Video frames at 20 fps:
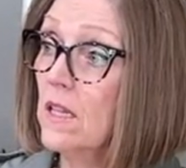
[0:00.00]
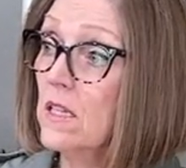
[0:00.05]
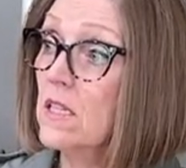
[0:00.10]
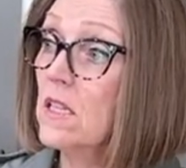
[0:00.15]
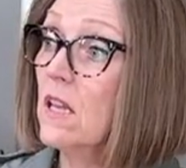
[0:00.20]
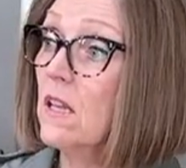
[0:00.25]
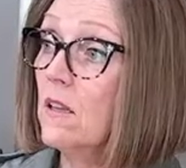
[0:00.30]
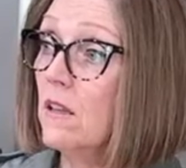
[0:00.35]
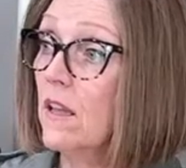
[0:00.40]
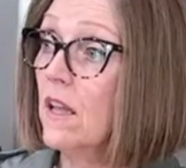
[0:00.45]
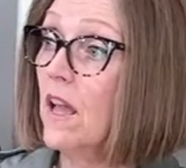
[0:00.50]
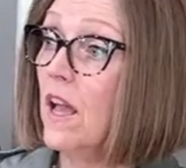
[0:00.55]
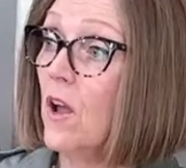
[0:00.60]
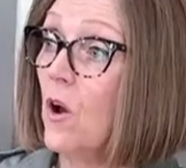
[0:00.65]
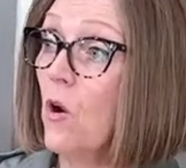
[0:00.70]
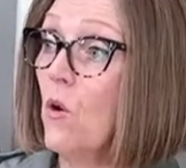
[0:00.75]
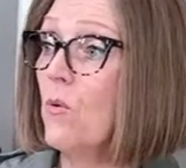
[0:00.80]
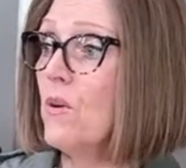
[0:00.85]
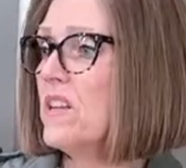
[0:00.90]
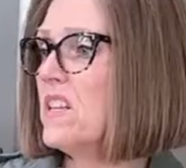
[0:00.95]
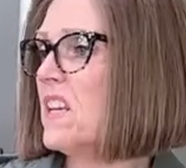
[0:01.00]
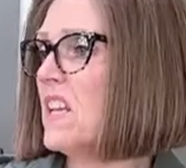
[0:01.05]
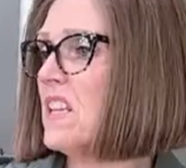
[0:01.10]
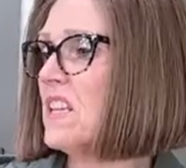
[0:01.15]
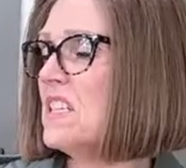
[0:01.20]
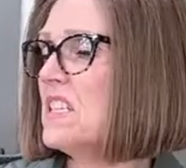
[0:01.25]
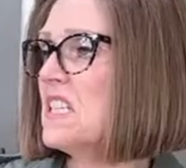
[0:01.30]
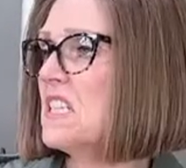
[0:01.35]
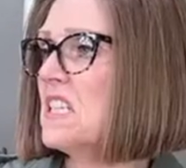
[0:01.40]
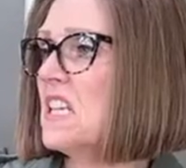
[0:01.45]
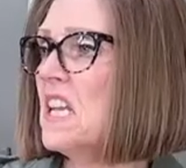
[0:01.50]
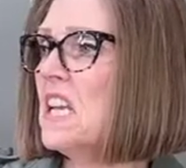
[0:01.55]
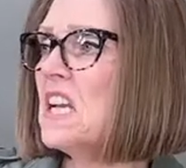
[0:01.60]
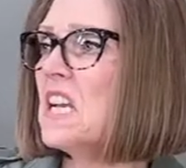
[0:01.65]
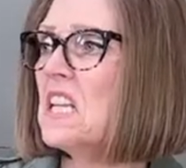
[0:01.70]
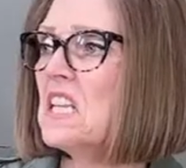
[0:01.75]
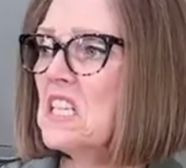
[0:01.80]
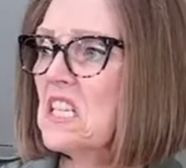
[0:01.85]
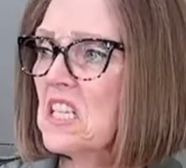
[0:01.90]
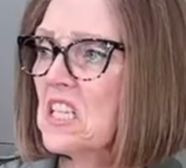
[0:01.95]
got another 20 days.
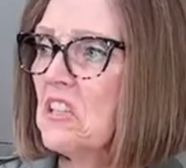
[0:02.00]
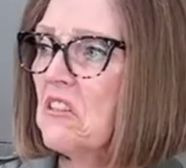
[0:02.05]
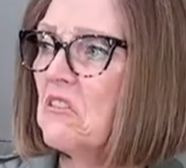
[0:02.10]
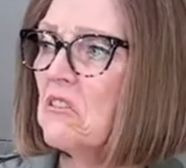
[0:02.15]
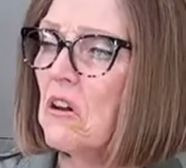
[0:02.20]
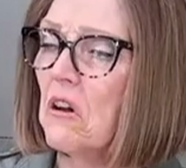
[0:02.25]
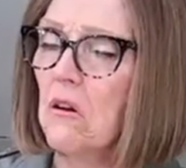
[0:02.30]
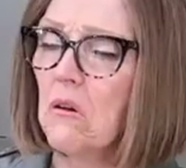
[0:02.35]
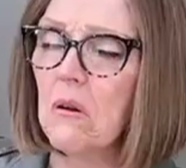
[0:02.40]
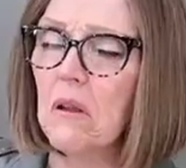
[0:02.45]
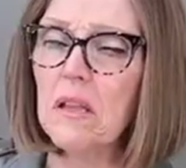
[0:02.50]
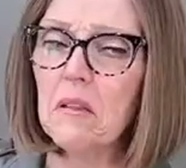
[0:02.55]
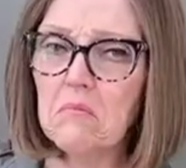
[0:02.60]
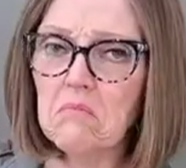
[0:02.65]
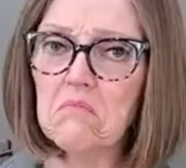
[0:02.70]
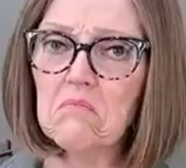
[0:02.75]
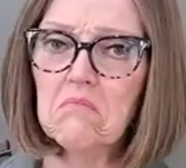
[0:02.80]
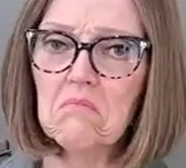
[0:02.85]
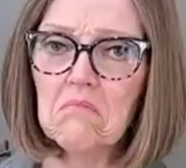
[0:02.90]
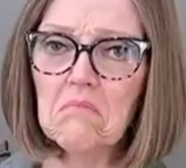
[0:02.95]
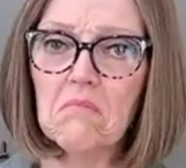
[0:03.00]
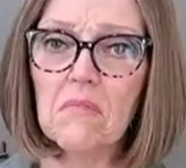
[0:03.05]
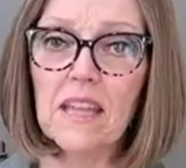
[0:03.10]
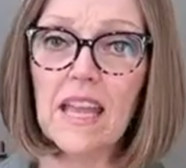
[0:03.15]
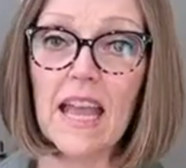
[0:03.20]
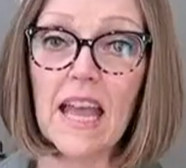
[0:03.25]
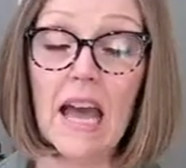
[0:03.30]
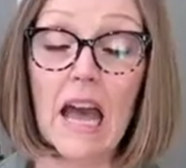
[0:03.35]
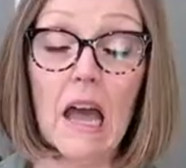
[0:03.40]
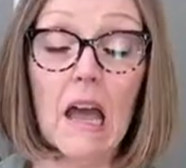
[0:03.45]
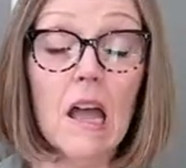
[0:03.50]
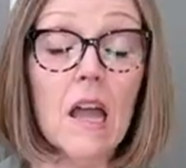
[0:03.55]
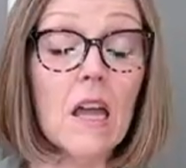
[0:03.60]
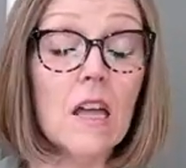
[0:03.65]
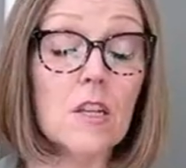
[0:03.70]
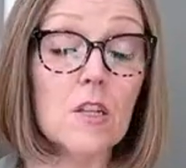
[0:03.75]
It'll go 150. Yeah.